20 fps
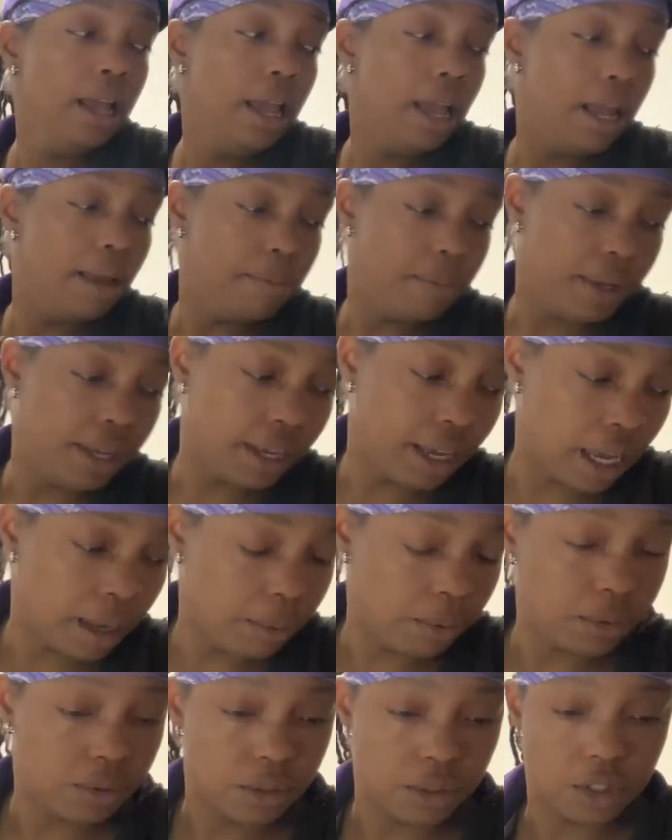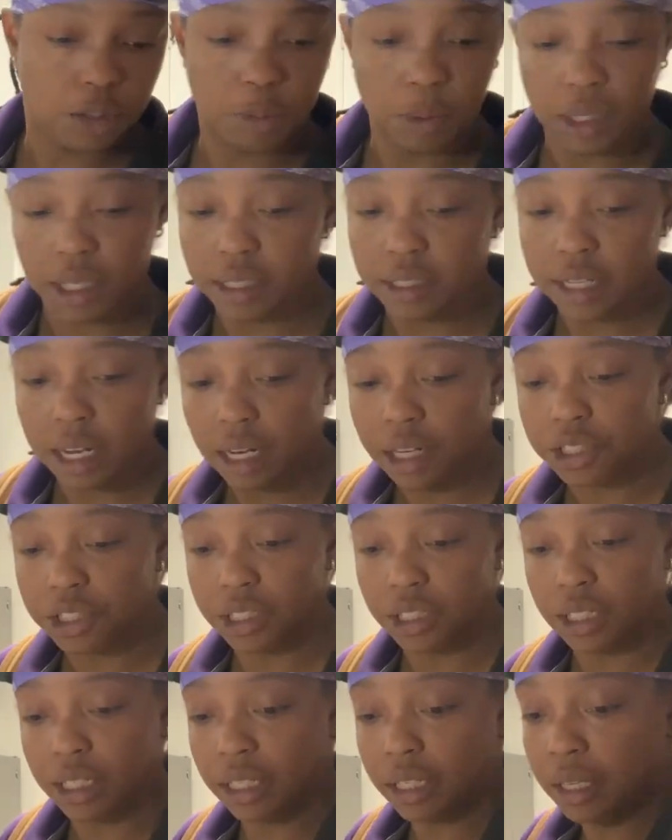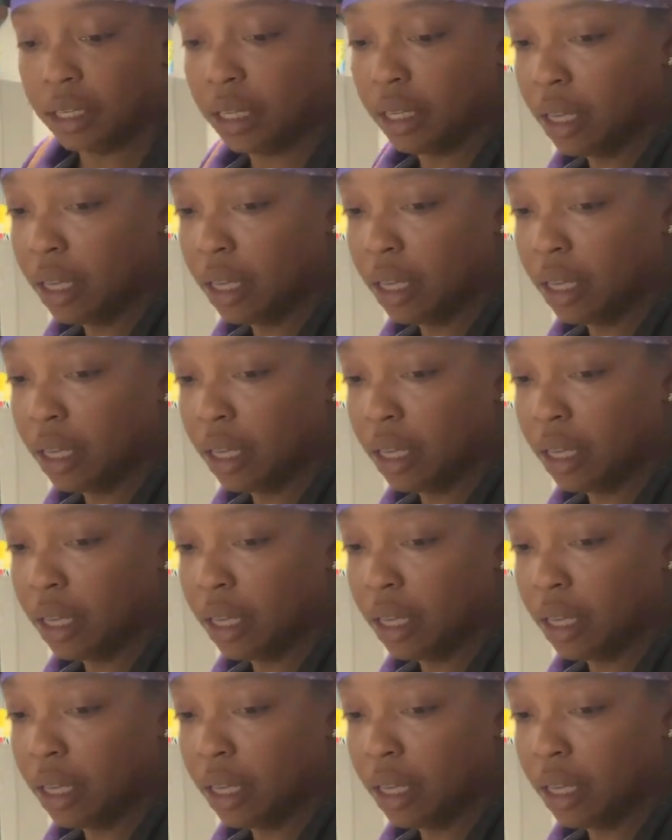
And being able to speak intelligently